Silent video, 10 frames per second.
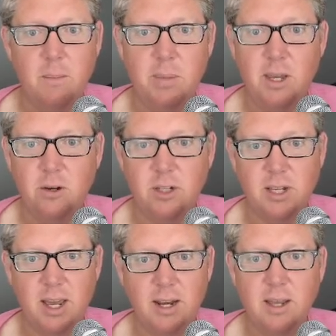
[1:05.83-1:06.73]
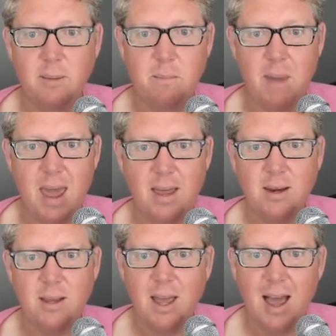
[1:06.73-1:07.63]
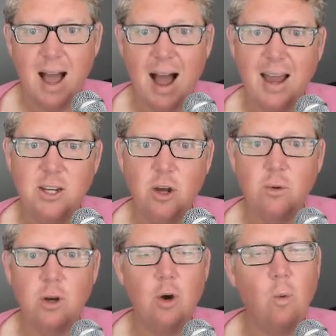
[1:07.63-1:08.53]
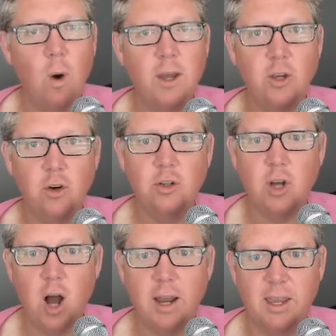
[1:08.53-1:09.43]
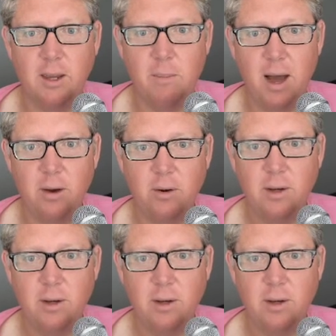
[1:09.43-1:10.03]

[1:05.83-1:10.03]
Peter said, "Man, I don't know what you're talking about."